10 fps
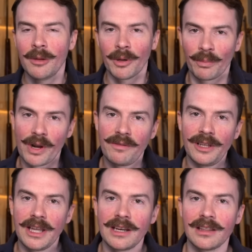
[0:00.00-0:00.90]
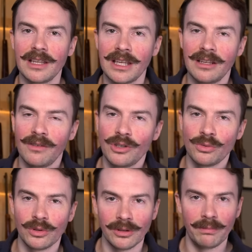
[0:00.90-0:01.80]
But briefly, to get into the
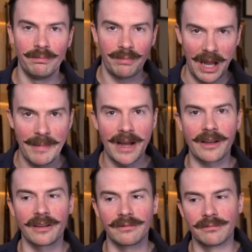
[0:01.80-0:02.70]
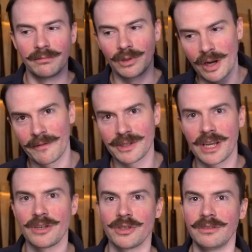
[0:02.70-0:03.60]
individual buyback
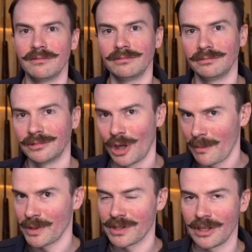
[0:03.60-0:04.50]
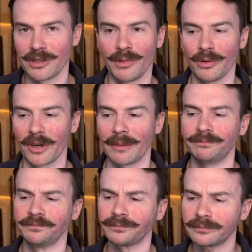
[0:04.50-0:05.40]
confiscation compensation
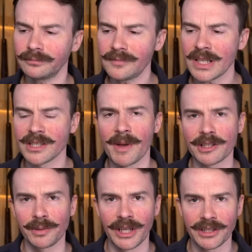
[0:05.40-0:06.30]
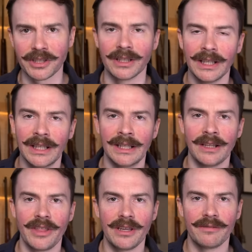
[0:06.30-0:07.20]
program, some explanation.
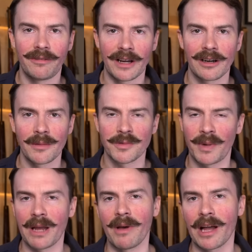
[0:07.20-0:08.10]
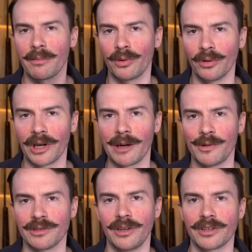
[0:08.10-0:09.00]
The firearms buyback program
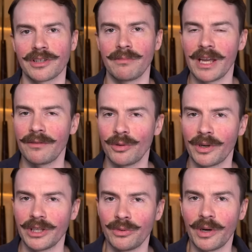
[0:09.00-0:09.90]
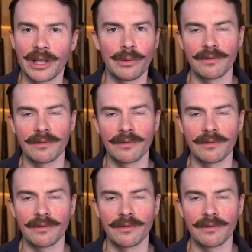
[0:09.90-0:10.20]
was launched in May of 2020.